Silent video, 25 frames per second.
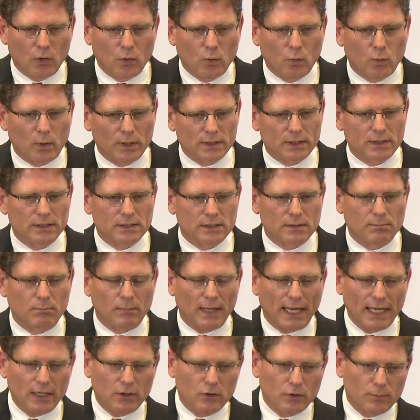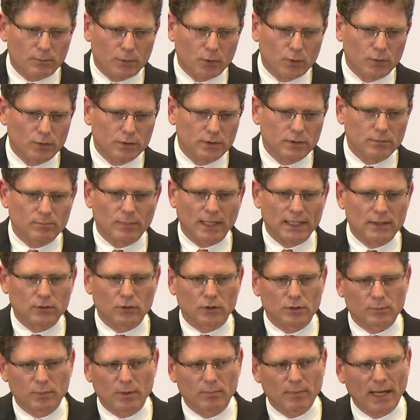is what is microprudent might
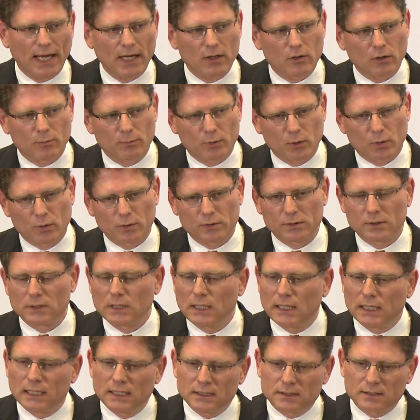not be macroprudent.